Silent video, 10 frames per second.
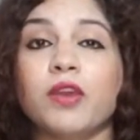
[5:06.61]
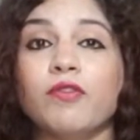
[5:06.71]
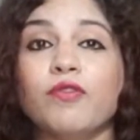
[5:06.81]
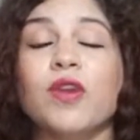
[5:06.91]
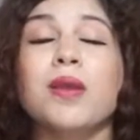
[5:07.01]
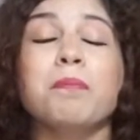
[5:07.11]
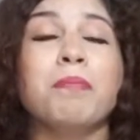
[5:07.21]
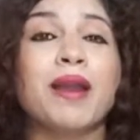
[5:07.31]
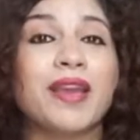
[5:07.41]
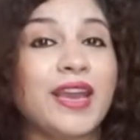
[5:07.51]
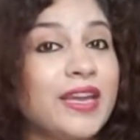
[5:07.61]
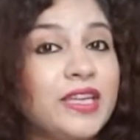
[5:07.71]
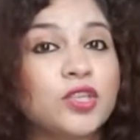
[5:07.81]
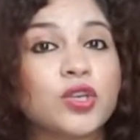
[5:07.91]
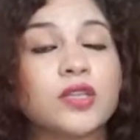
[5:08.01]
If by
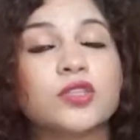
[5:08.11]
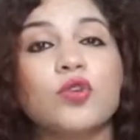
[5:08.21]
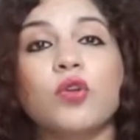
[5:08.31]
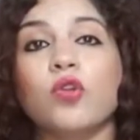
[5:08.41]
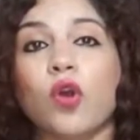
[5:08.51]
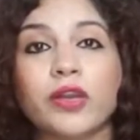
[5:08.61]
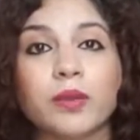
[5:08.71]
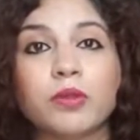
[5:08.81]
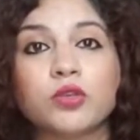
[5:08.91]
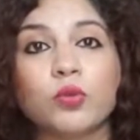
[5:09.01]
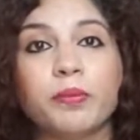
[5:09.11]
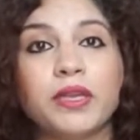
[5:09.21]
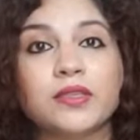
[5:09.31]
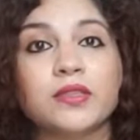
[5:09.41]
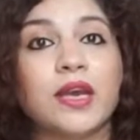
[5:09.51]
any chance you are not able to
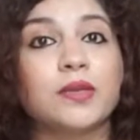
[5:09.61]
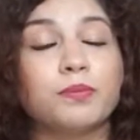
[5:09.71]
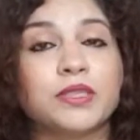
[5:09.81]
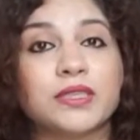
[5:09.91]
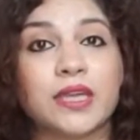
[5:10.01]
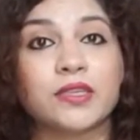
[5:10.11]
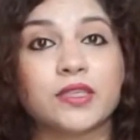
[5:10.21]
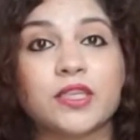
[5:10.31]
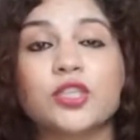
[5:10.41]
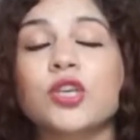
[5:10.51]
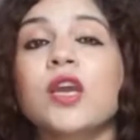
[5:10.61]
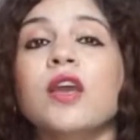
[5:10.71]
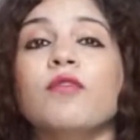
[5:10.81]
meet that percentage,